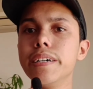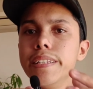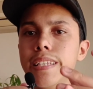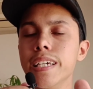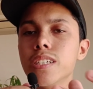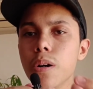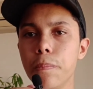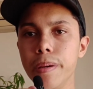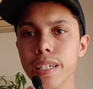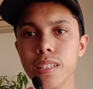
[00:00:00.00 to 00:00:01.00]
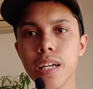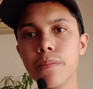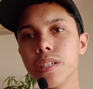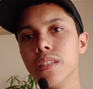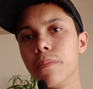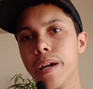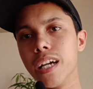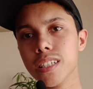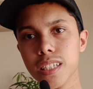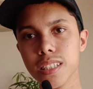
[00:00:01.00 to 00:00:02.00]
These are big names in the
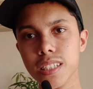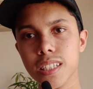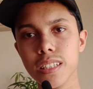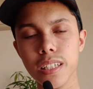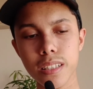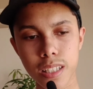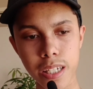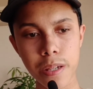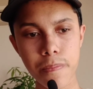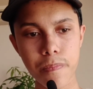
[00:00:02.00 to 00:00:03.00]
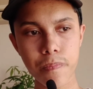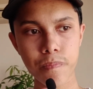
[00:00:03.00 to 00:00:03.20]
Manchester City team,